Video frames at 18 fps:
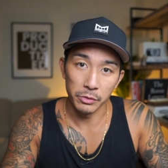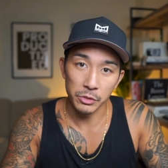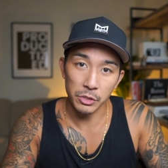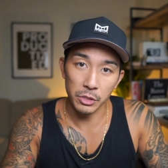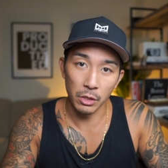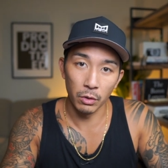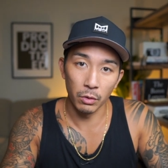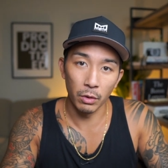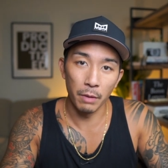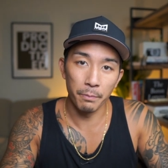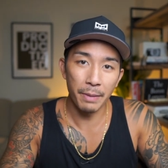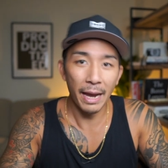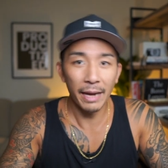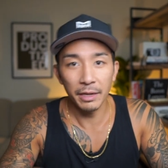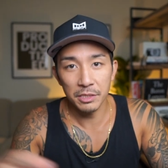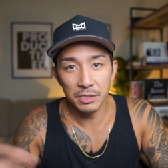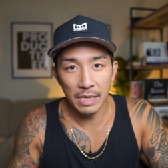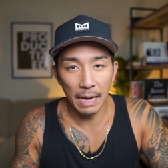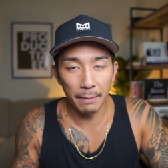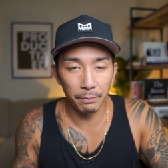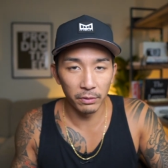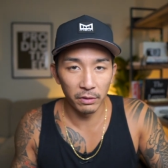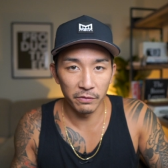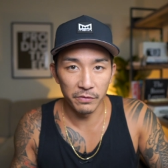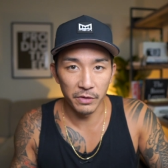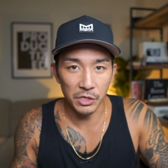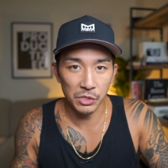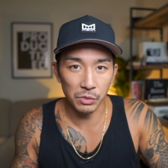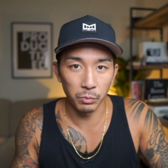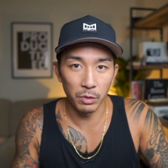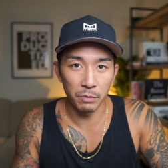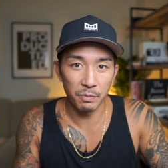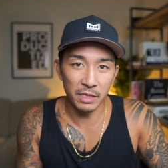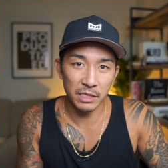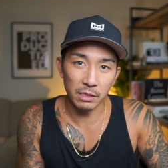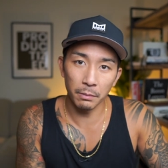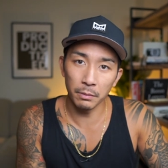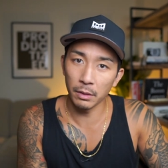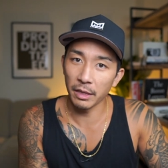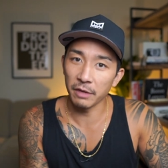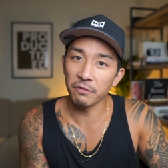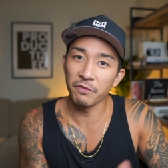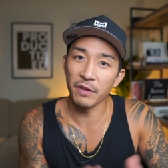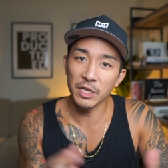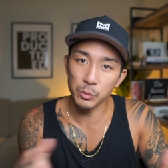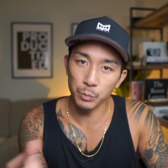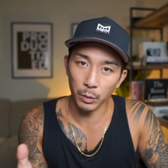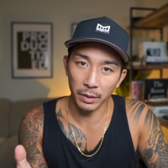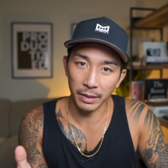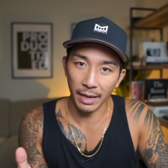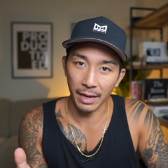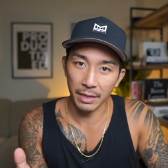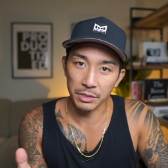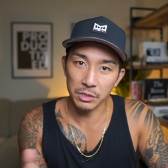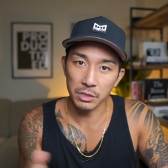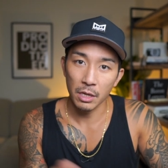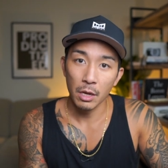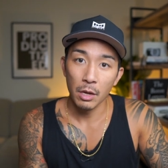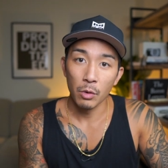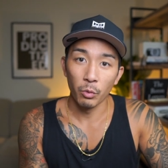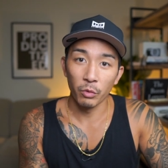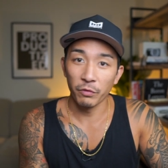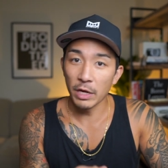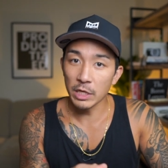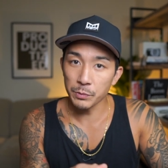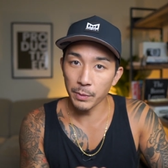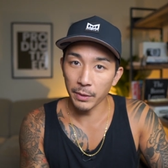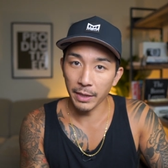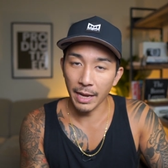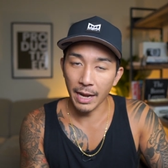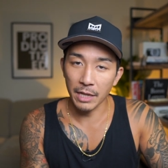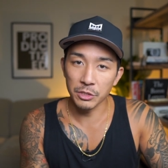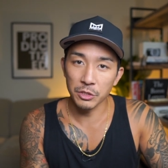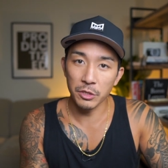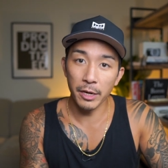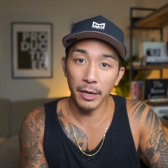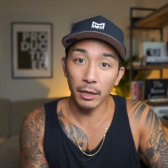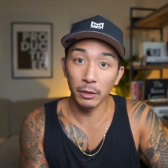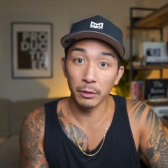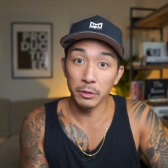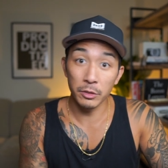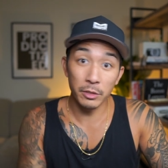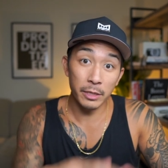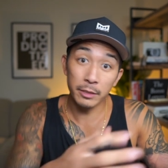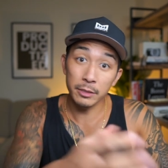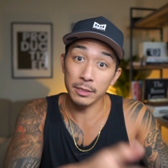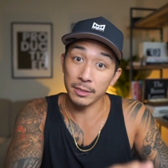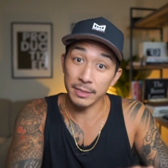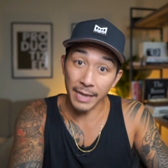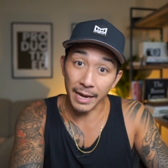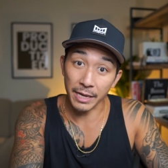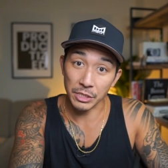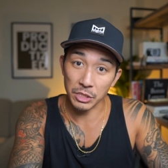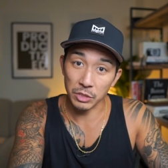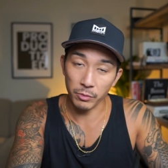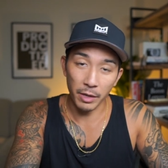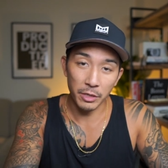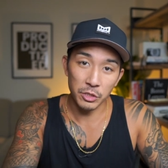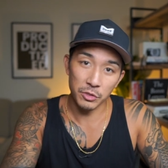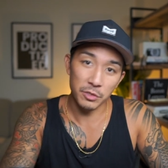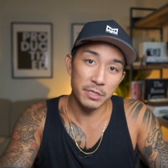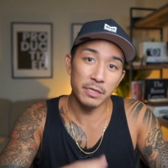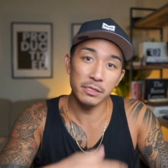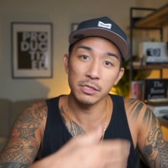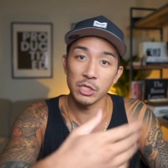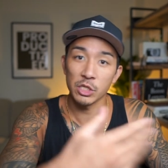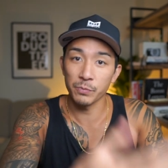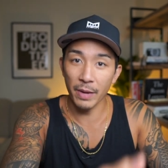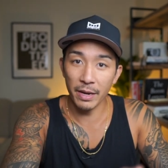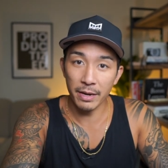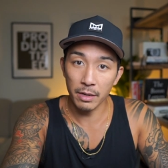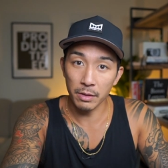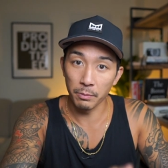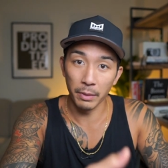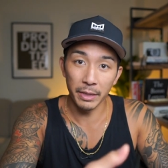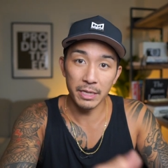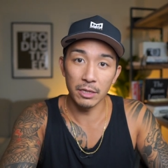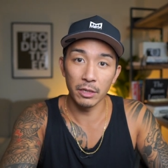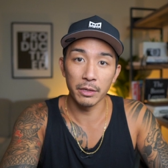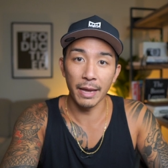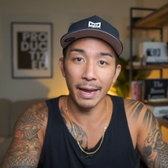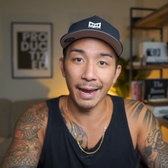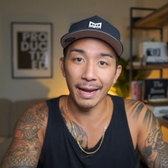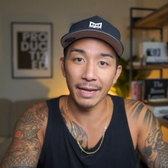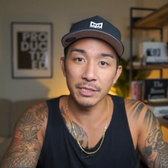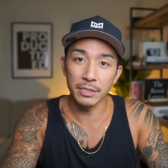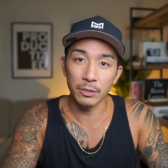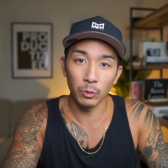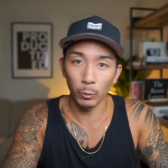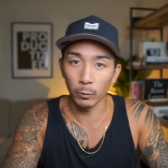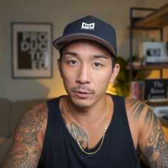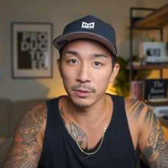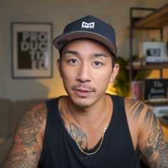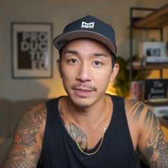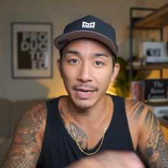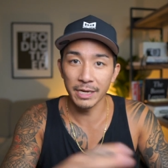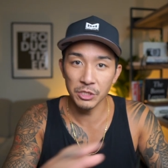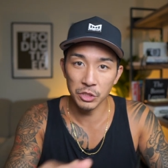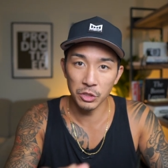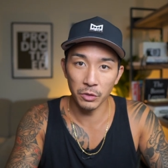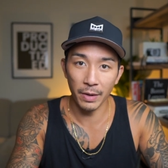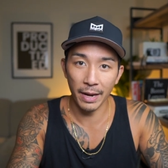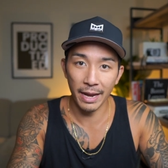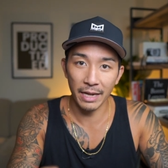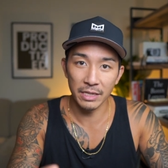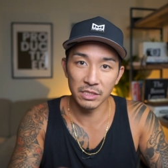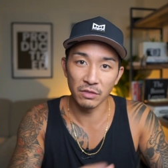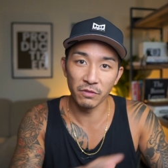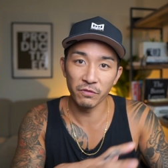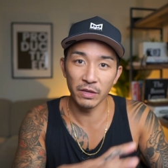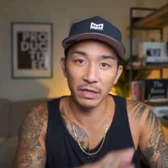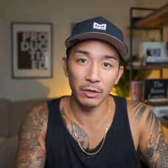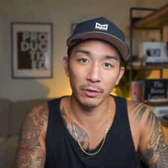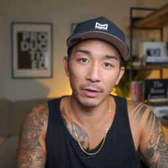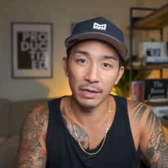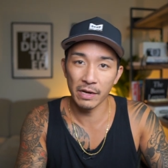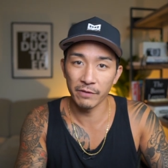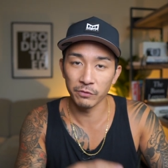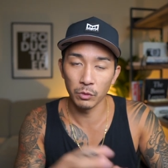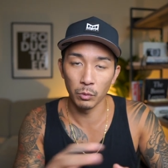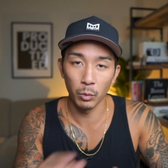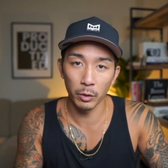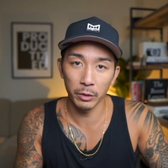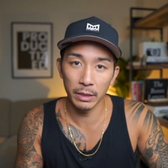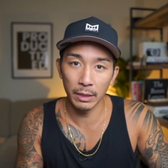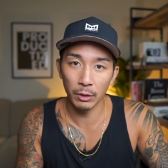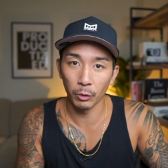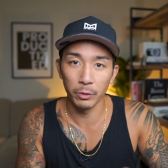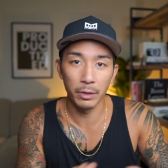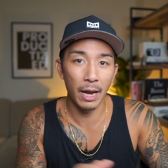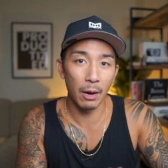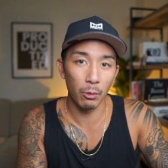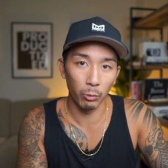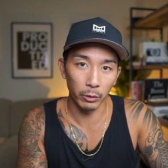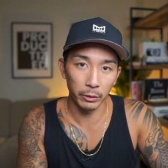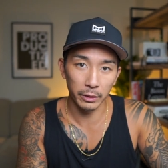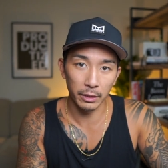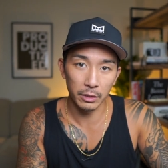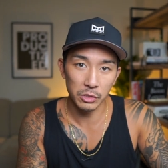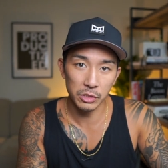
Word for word: So, a bad example of this would be something like Facebook ads. With Facebook ads, you need, to you need to test, right? So you need to spend money on ads in order to test your ads and figure out if they're working or not working.